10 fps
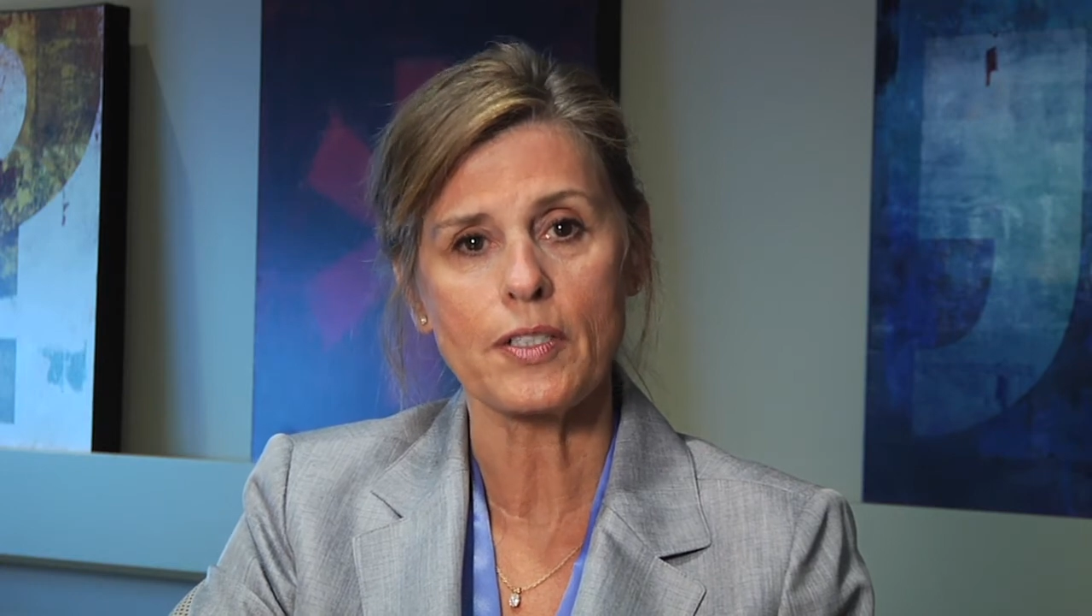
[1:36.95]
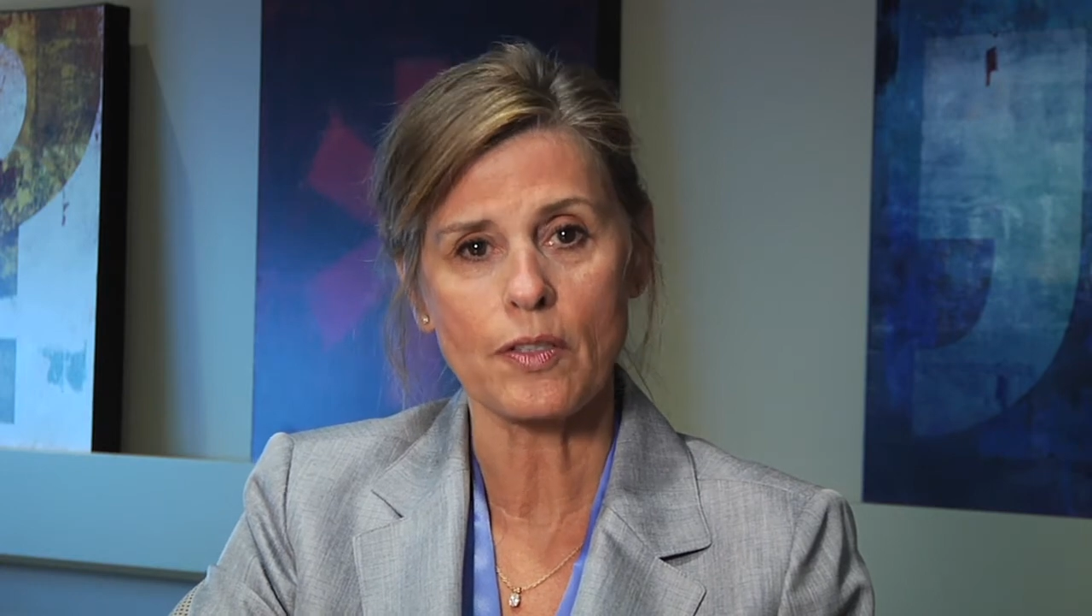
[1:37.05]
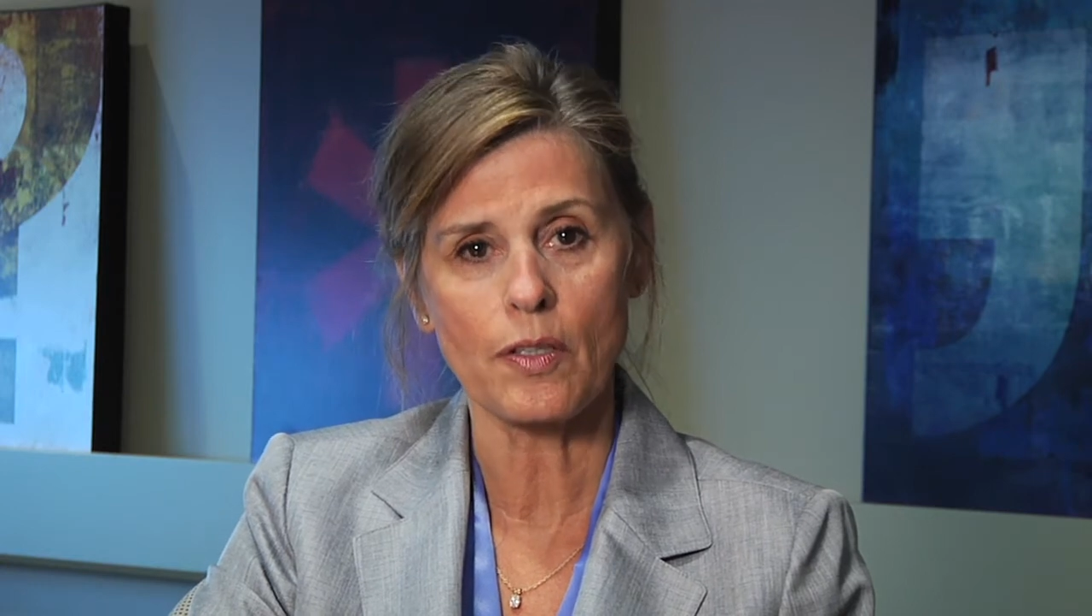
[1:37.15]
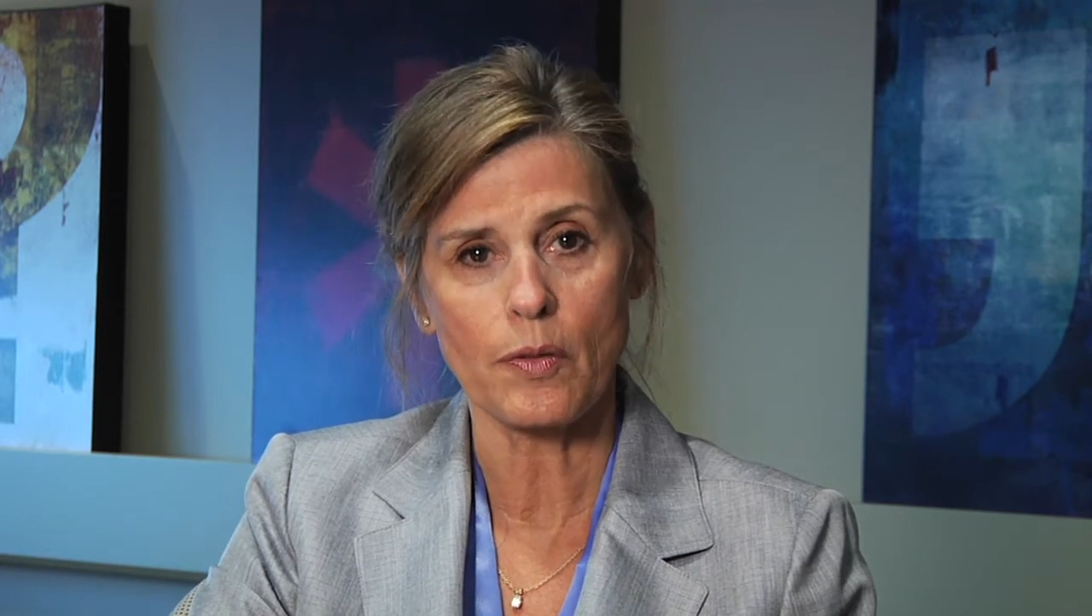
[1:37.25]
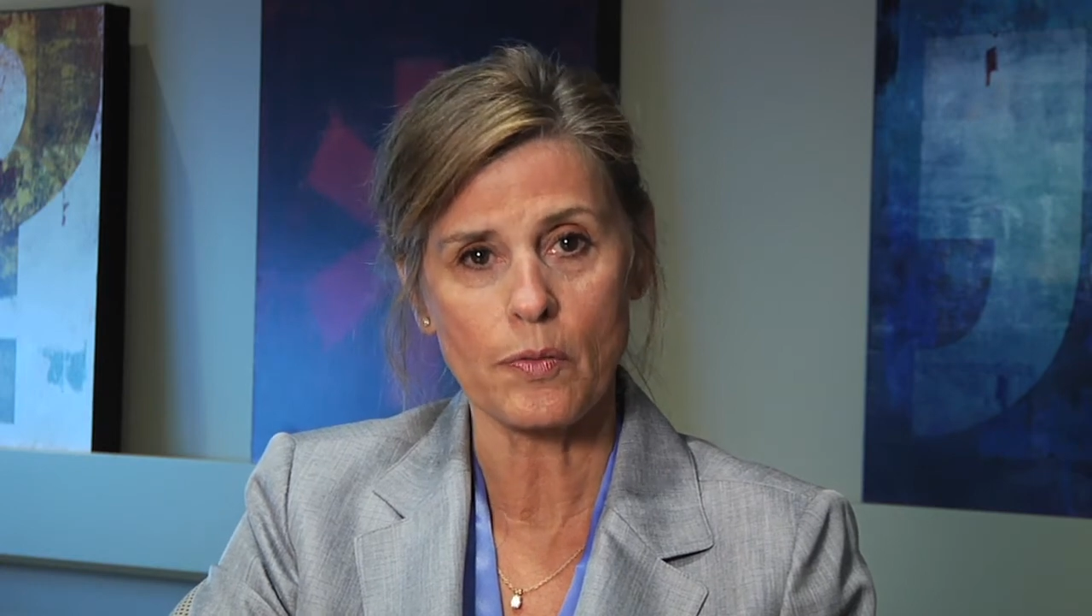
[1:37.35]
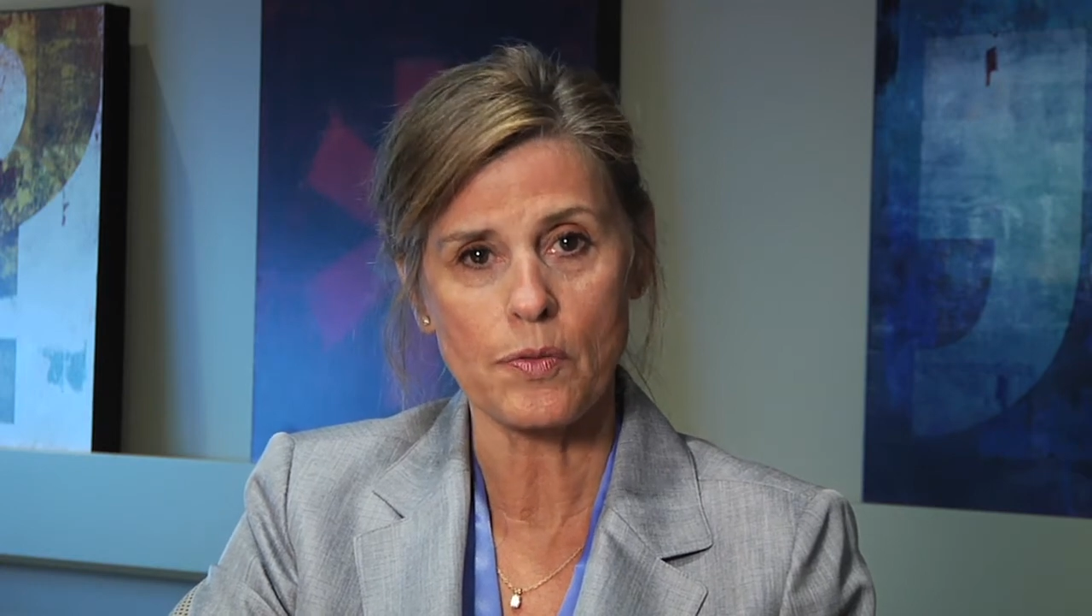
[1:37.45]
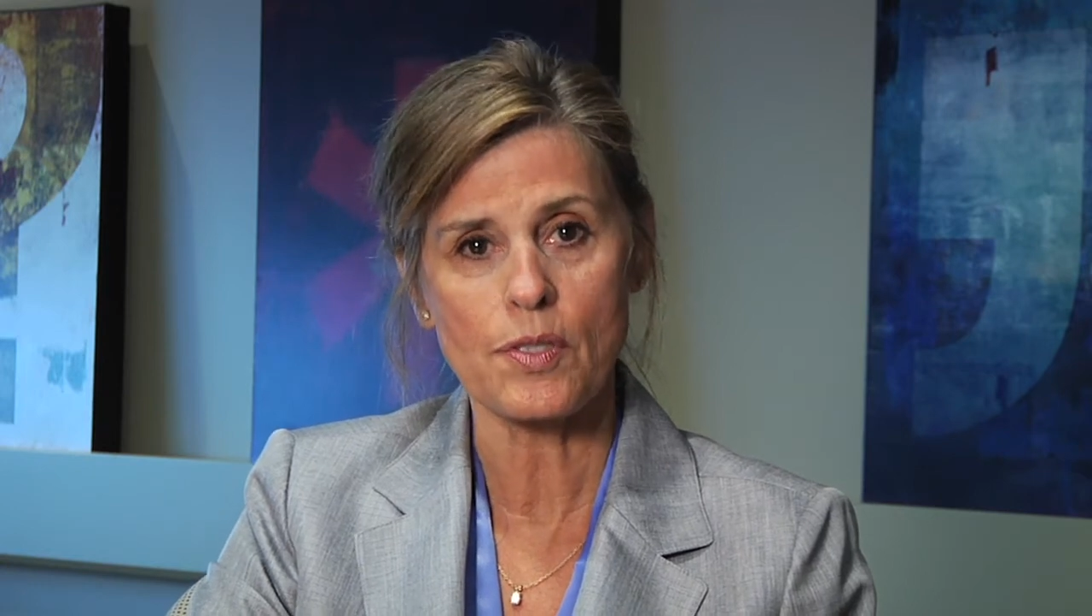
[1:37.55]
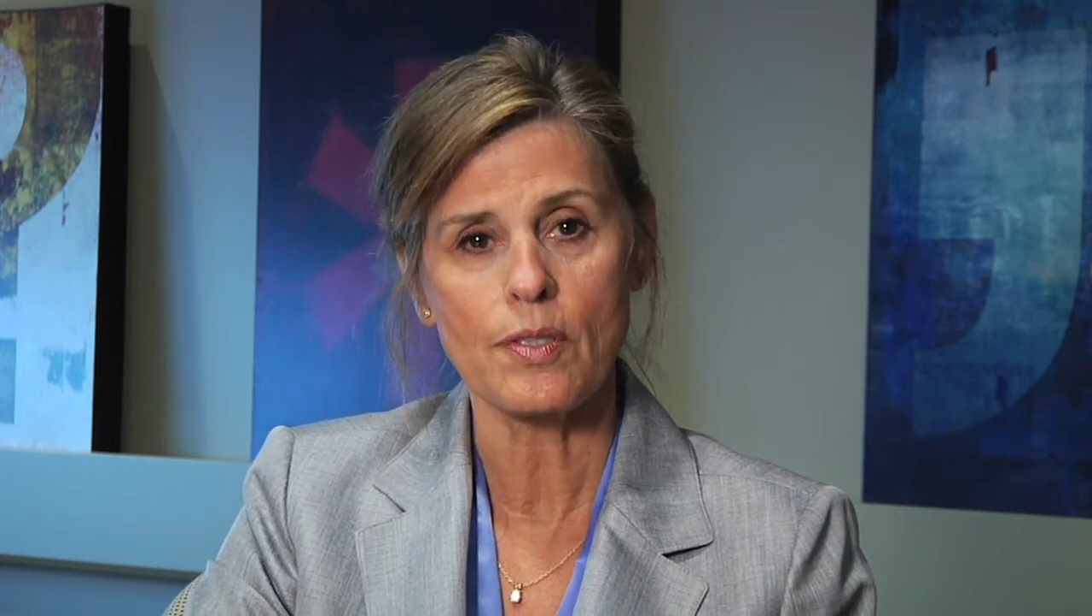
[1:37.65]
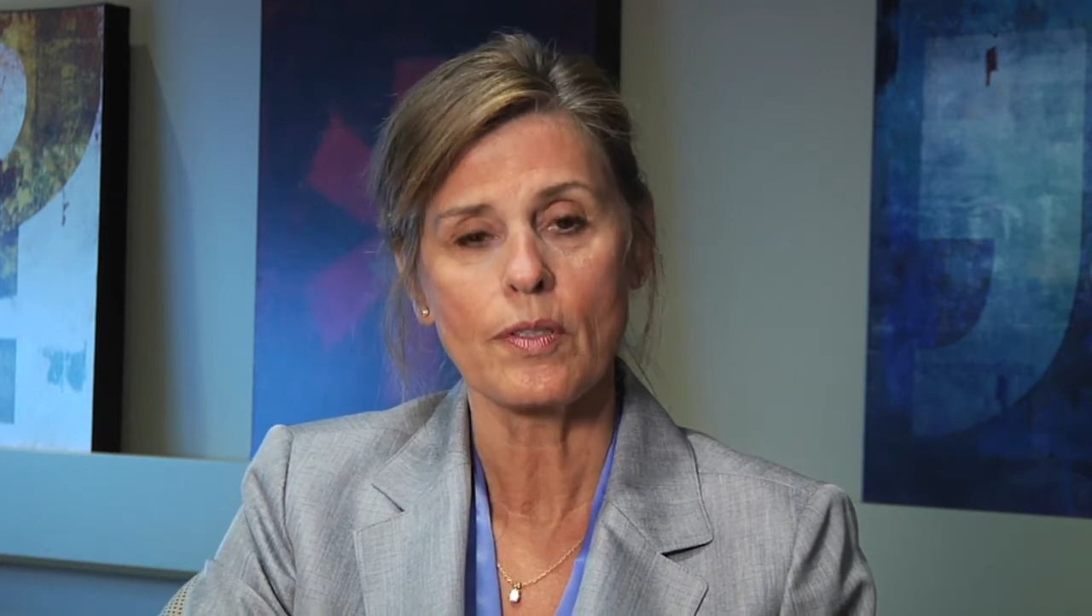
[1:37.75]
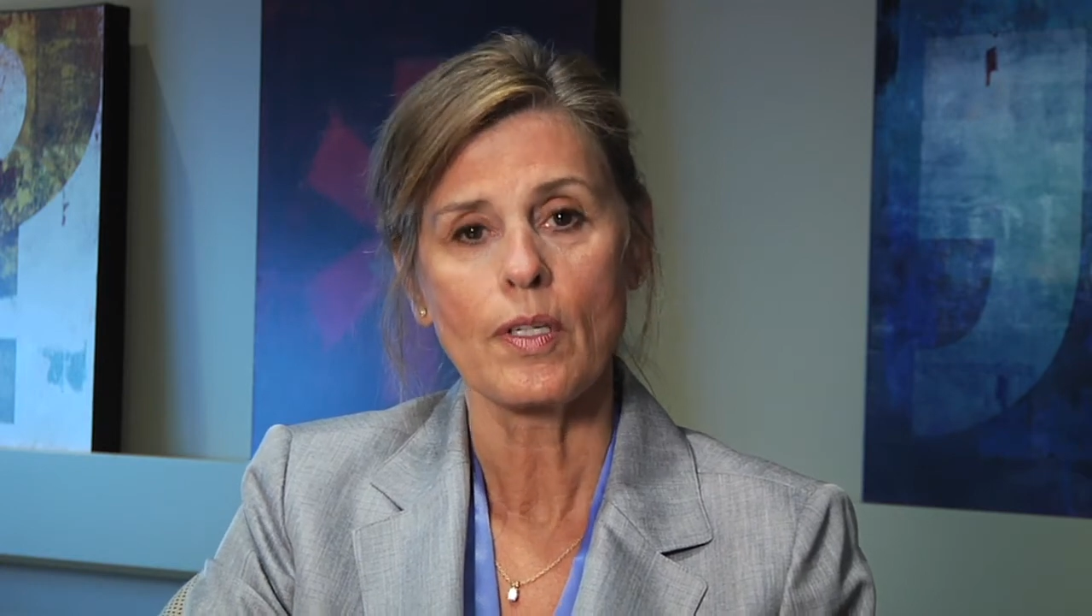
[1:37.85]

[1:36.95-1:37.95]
to close